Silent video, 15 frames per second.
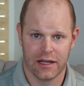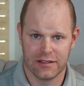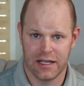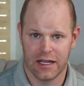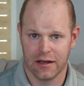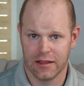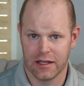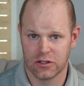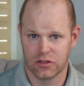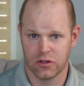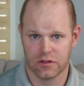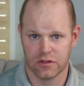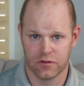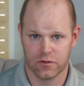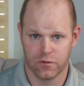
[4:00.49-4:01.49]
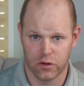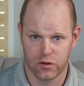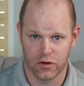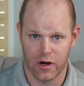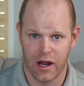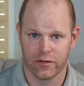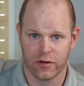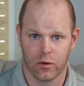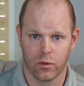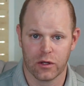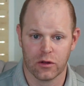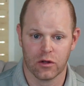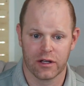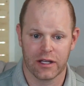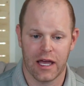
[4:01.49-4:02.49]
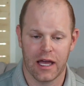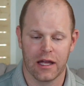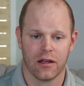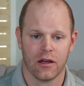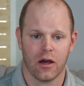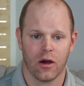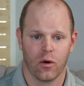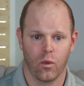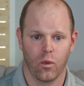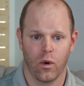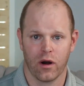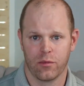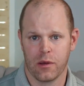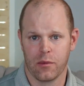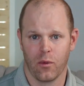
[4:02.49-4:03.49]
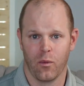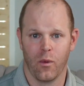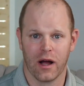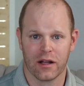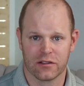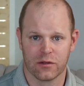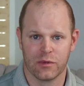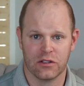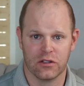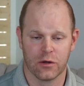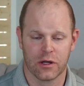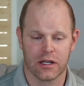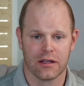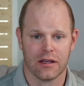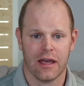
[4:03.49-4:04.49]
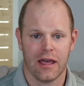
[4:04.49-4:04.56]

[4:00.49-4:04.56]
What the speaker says: data that shows us foot traffic. We look at what do people want to be doing.